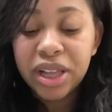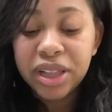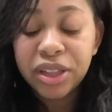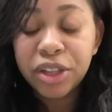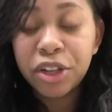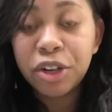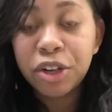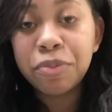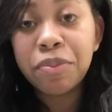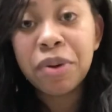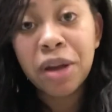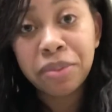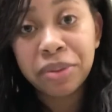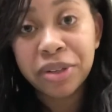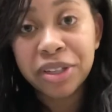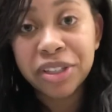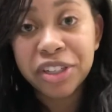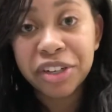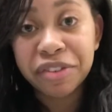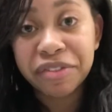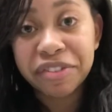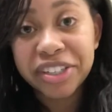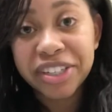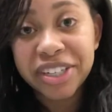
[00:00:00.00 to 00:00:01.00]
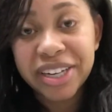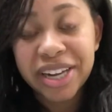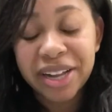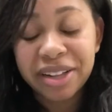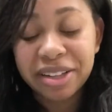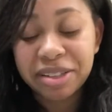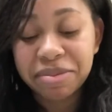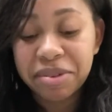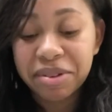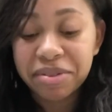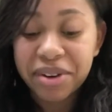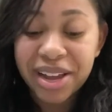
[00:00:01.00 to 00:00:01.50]
little public service
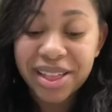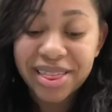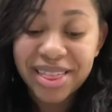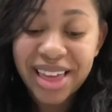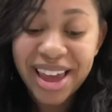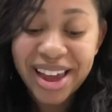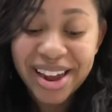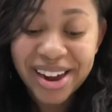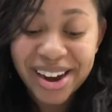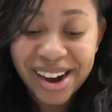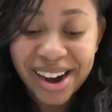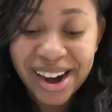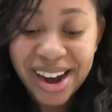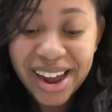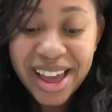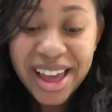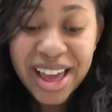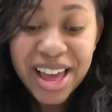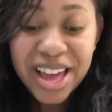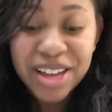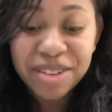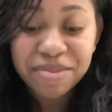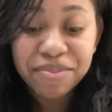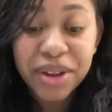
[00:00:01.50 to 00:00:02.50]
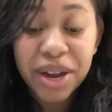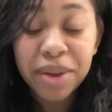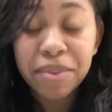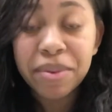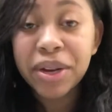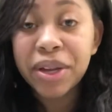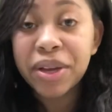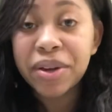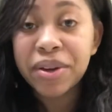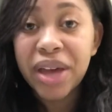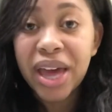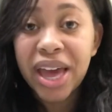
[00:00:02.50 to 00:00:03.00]
announcement right there. But I'm
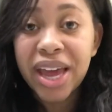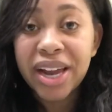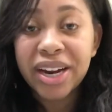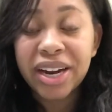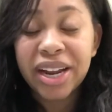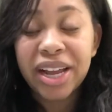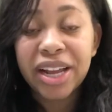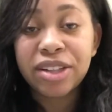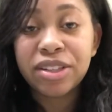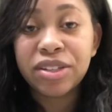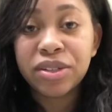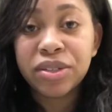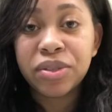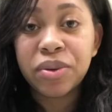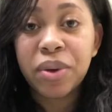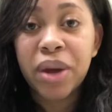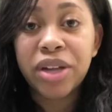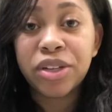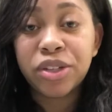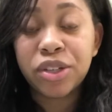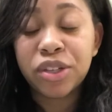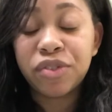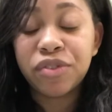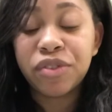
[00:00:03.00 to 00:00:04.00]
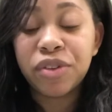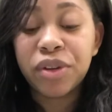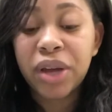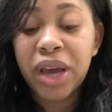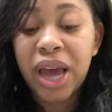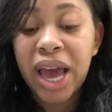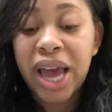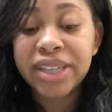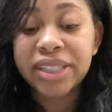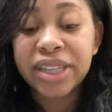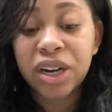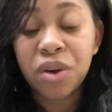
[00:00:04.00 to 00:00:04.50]
gonna go ahead and answer those questions for you
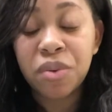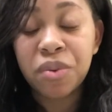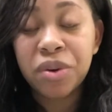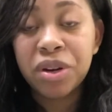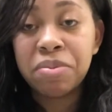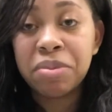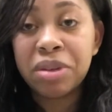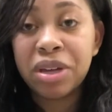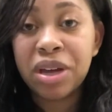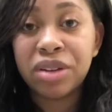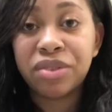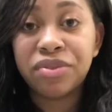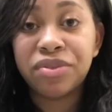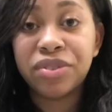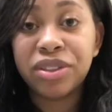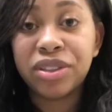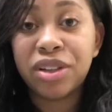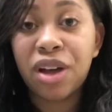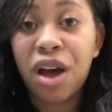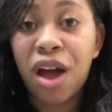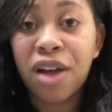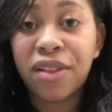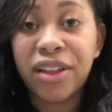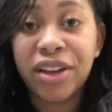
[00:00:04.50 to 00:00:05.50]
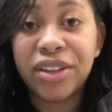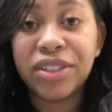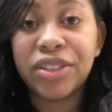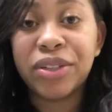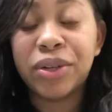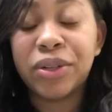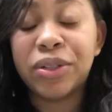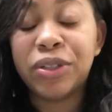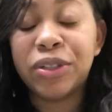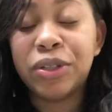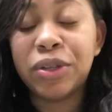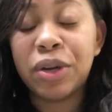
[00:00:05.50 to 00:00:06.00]
guys. I don't want to be on for long. Like I
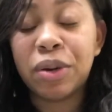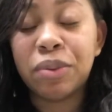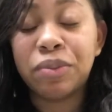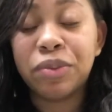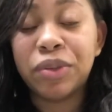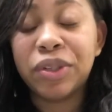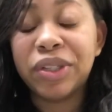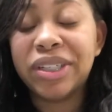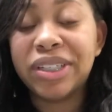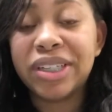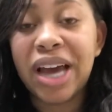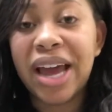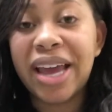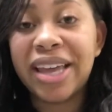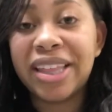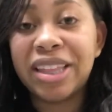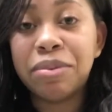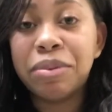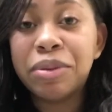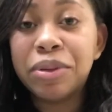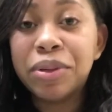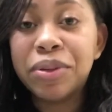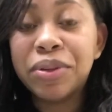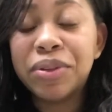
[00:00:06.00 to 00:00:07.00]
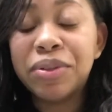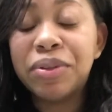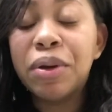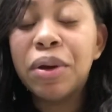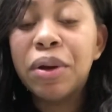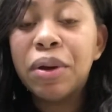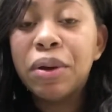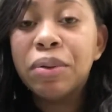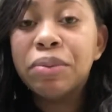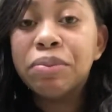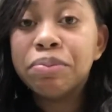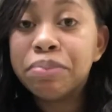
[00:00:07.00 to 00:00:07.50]
told you, I'm really not in the mood,
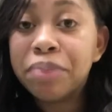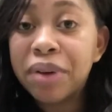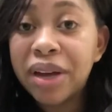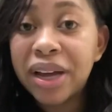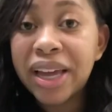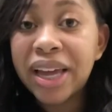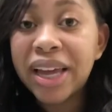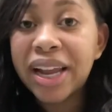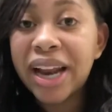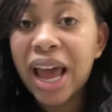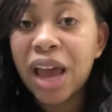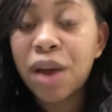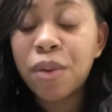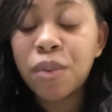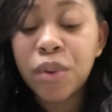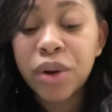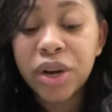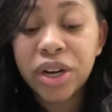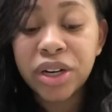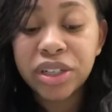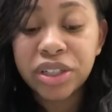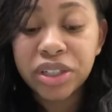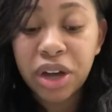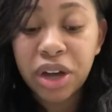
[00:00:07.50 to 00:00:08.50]
but I wanted to